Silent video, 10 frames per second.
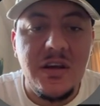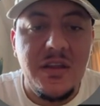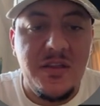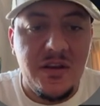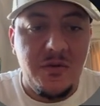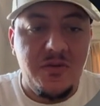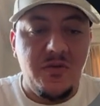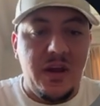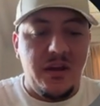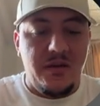they're going to
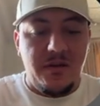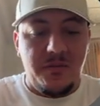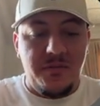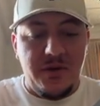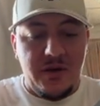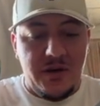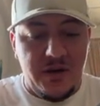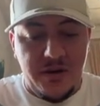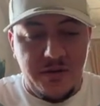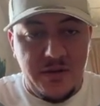enter,
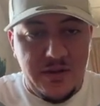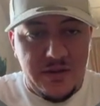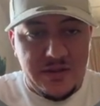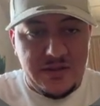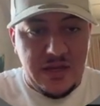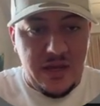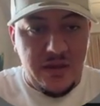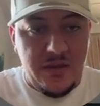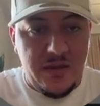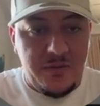let's say
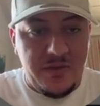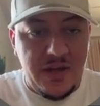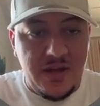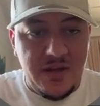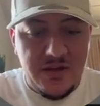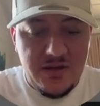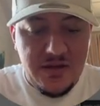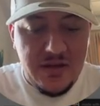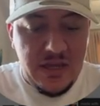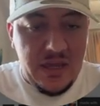Dell,
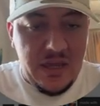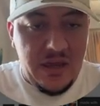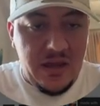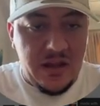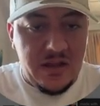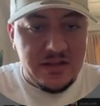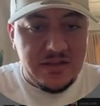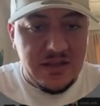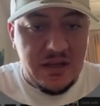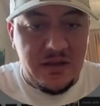and let's
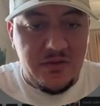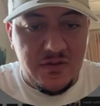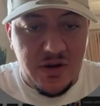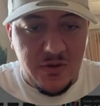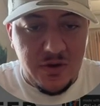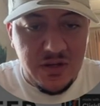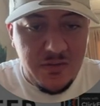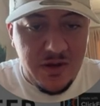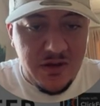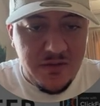say enter our
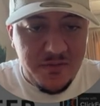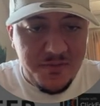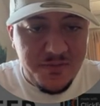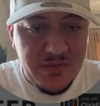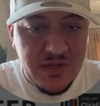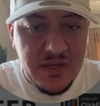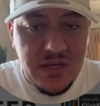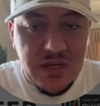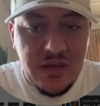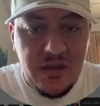email,
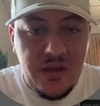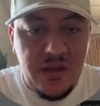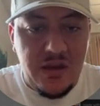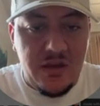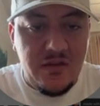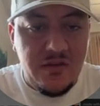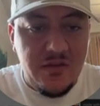and